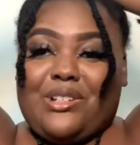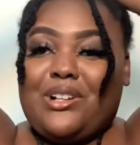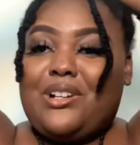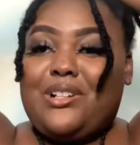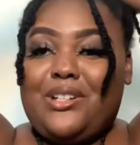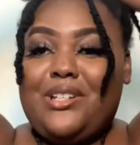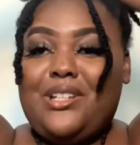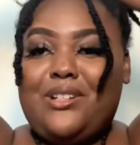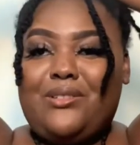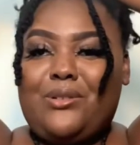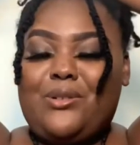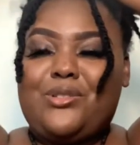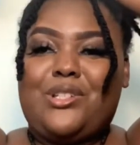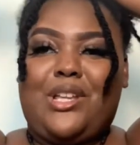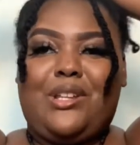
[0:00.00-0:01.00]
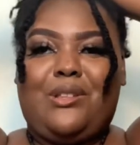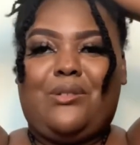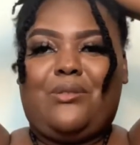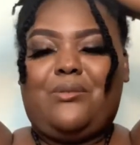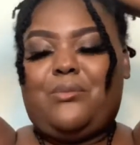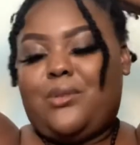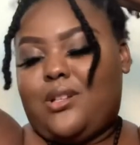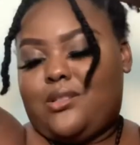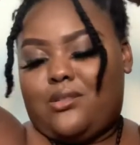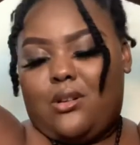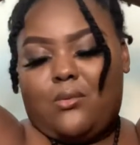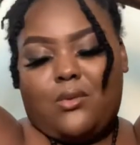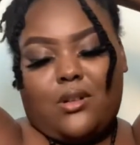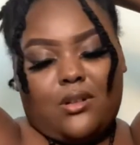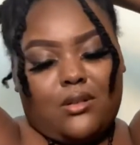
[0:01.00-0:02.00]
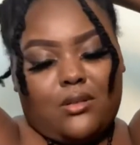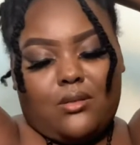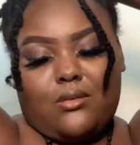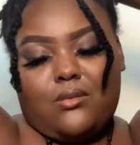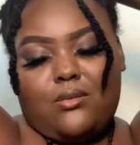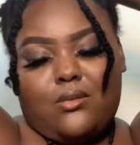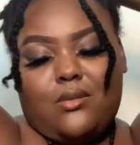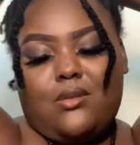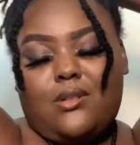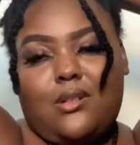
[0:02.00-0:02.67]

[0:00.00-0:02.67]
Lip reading: so I just got the Kanekalon braiding hair